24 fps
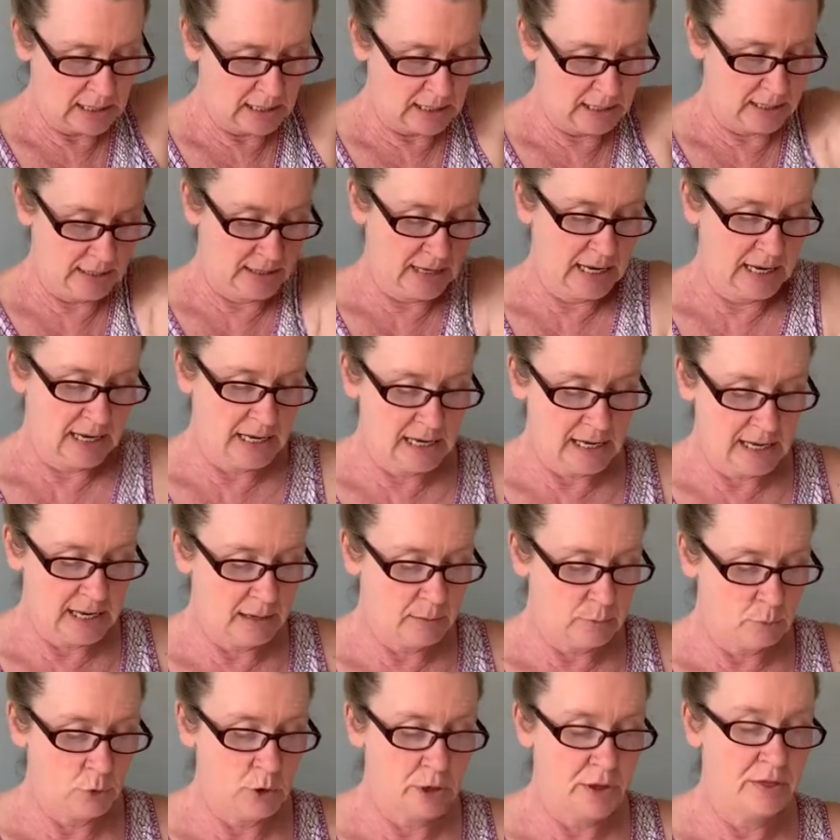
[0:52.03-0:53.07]
they
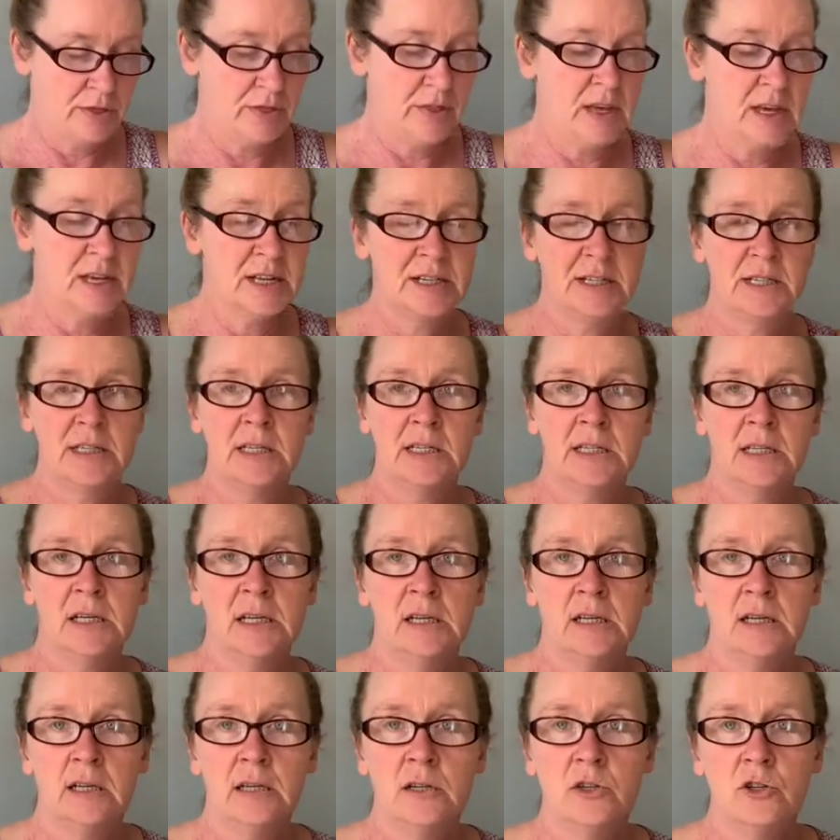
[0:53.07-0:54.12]
came with this
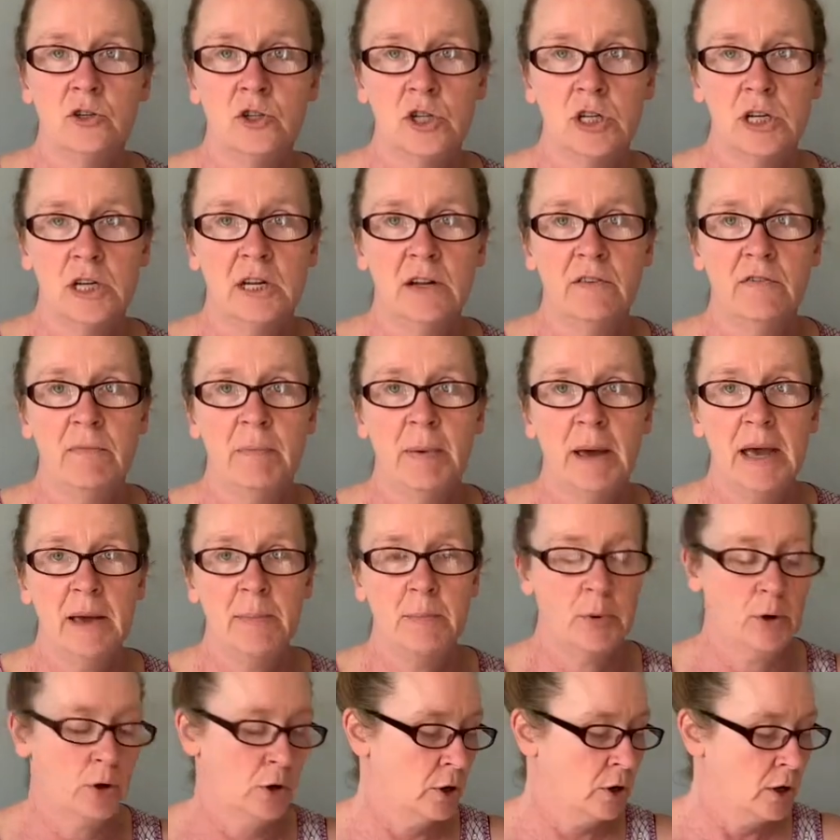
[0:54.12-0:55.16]
sheet of
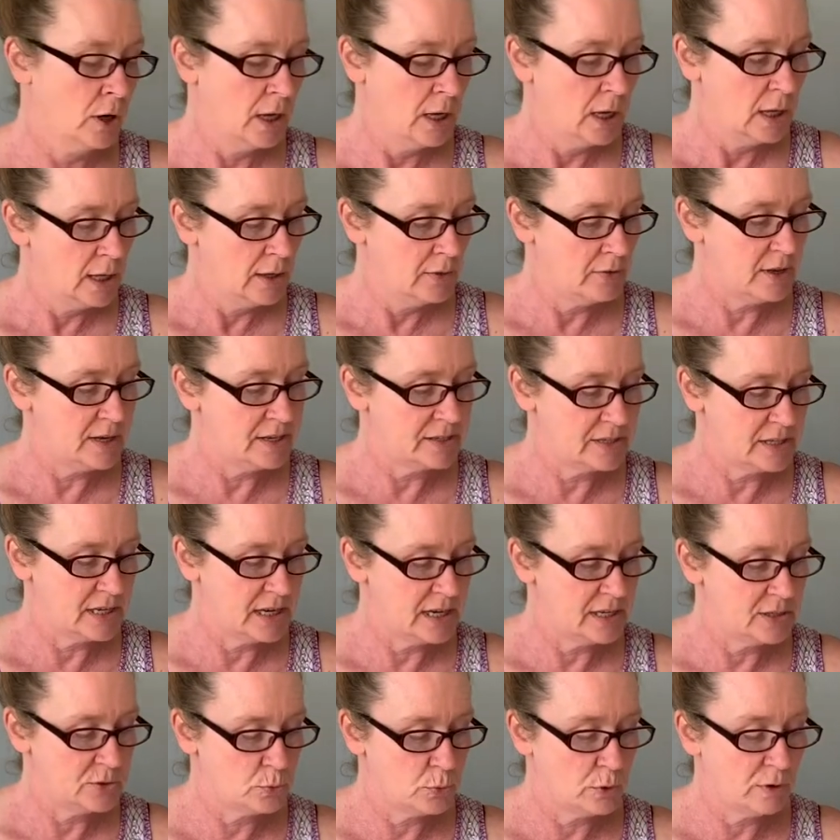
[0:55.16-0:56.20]
paper that
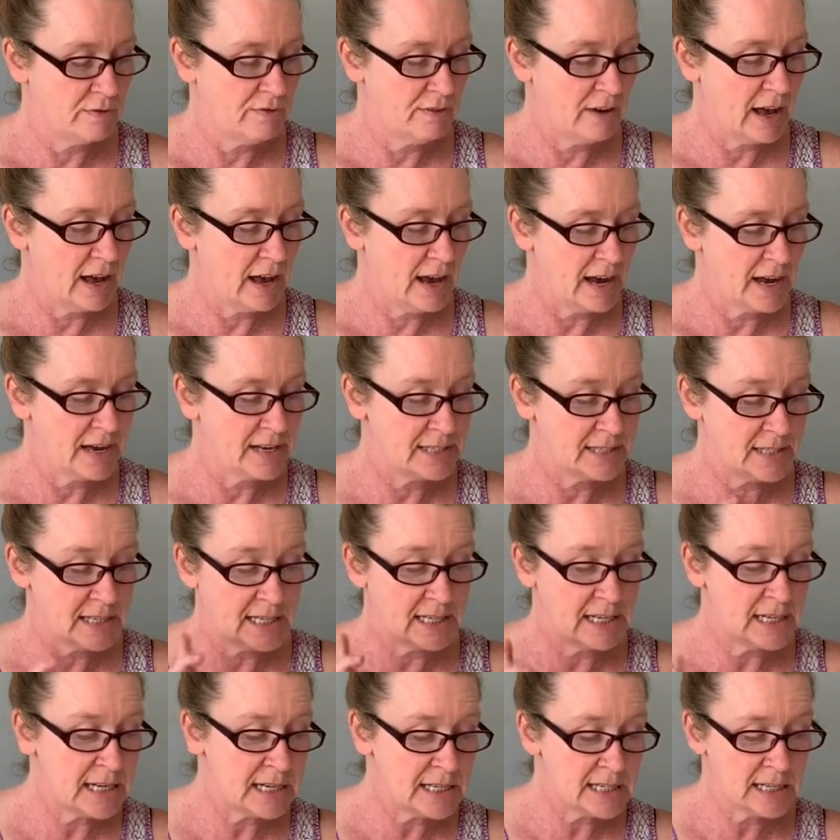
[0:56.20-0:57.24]
says revised,
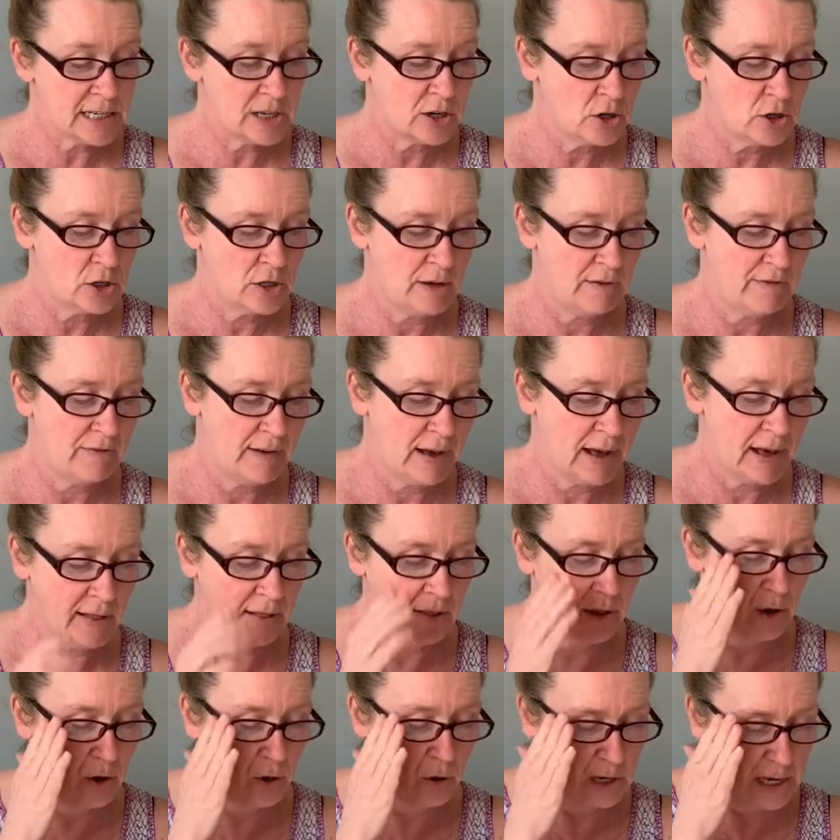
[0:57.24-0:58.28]
easier to
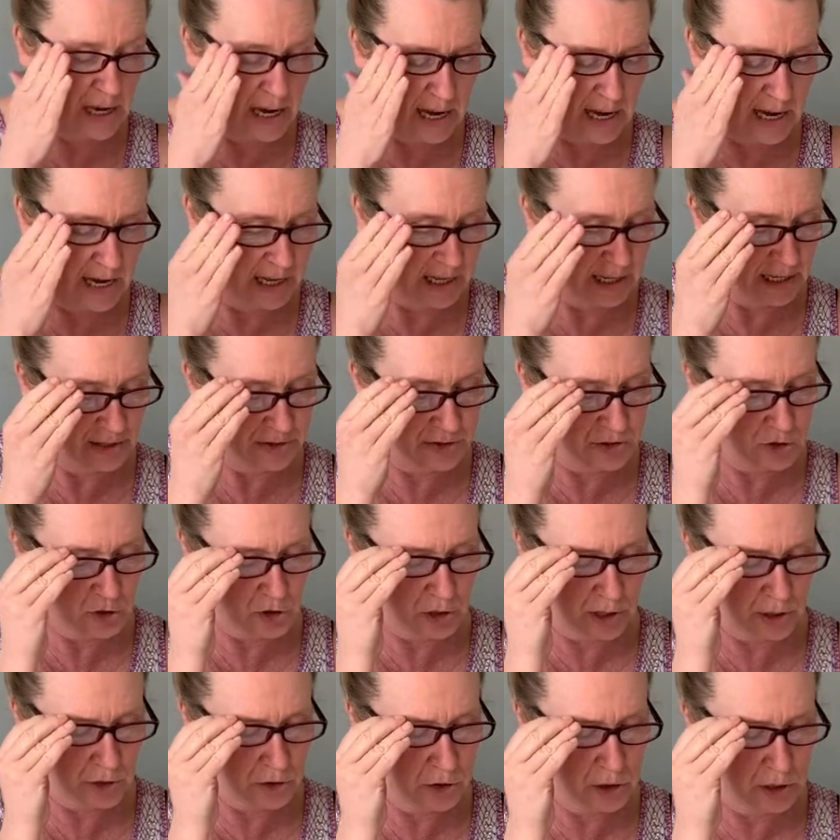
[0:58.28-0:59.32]
follow canning
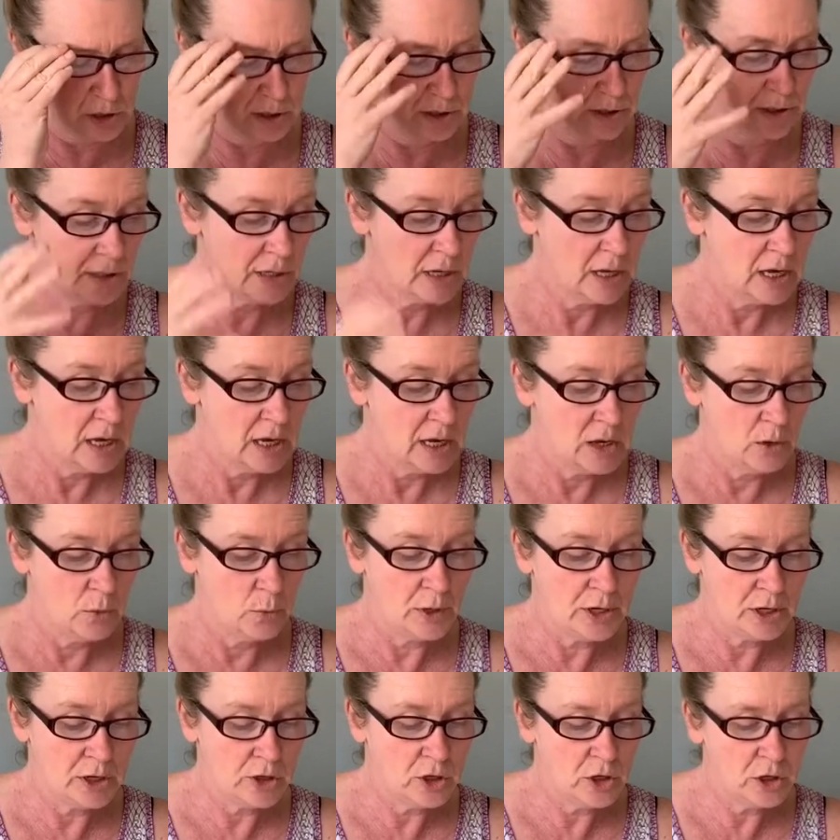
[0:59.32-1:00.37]
instructions
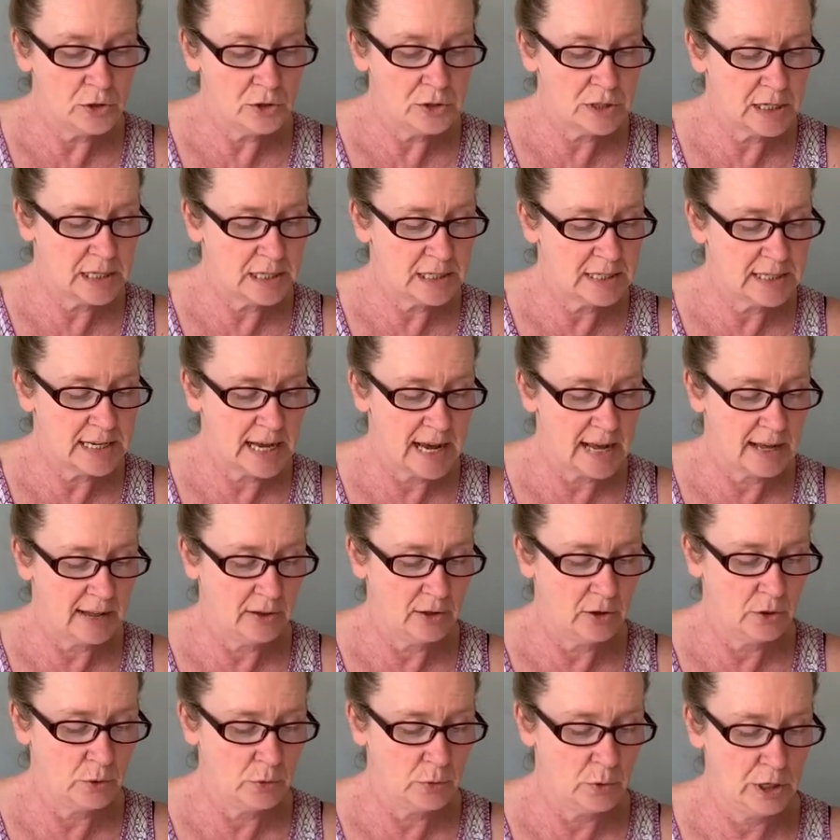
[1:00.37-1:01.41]
when using
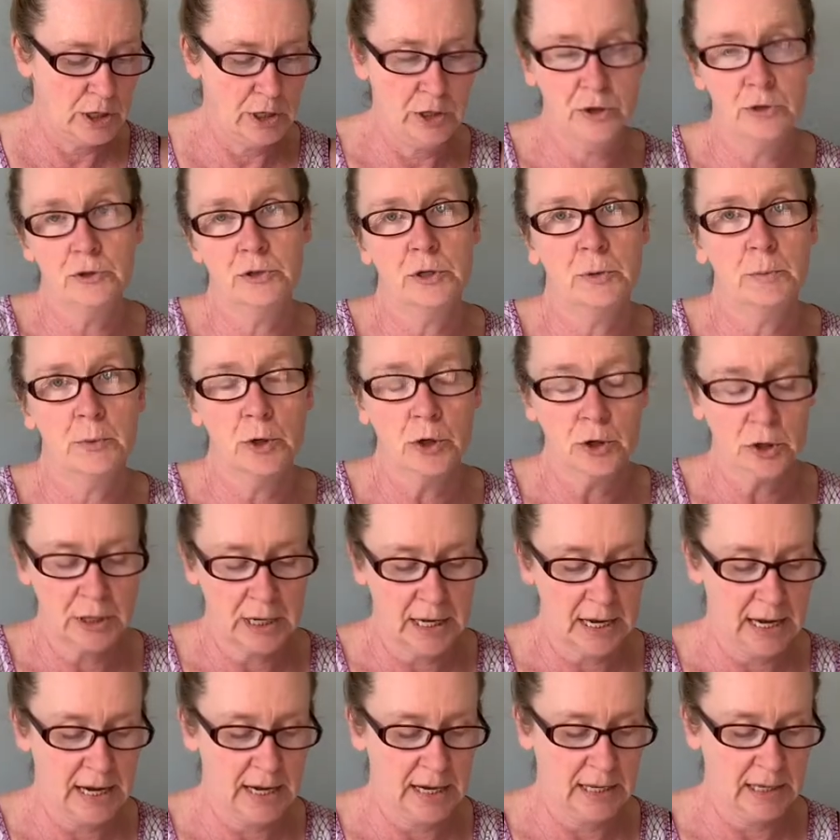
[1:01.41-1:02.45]
Tattler reusable
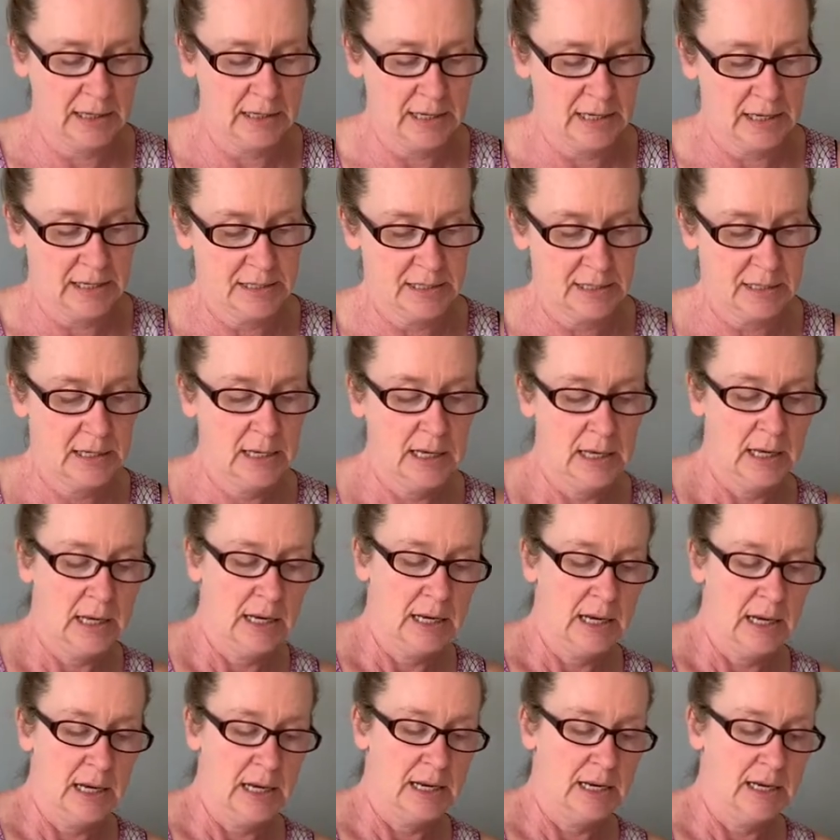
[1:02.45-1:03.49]
canning lids.
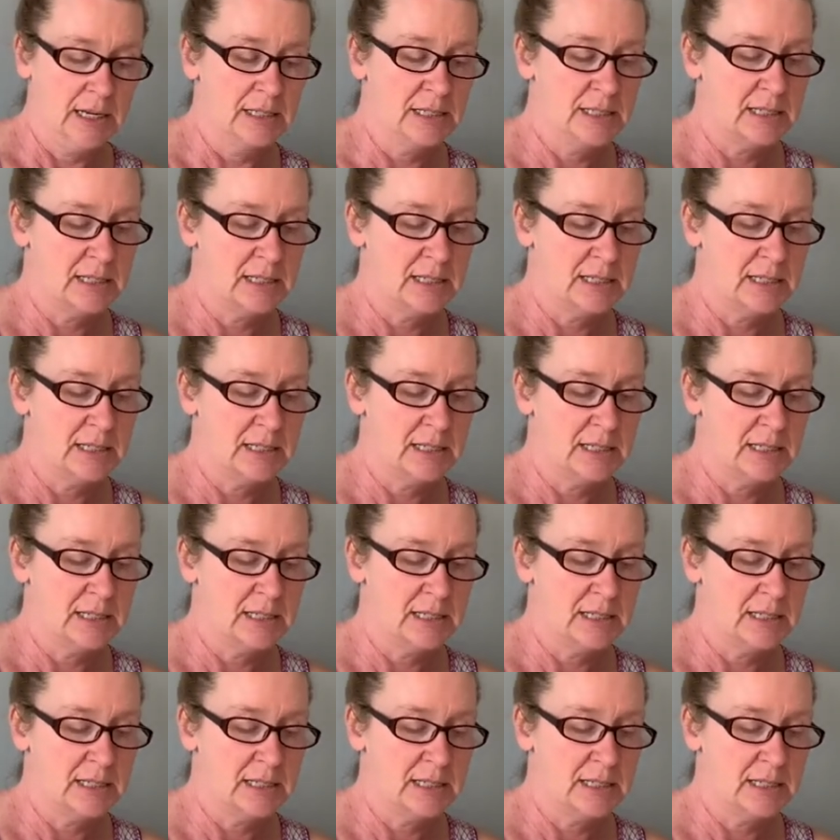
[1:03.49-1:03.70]
And it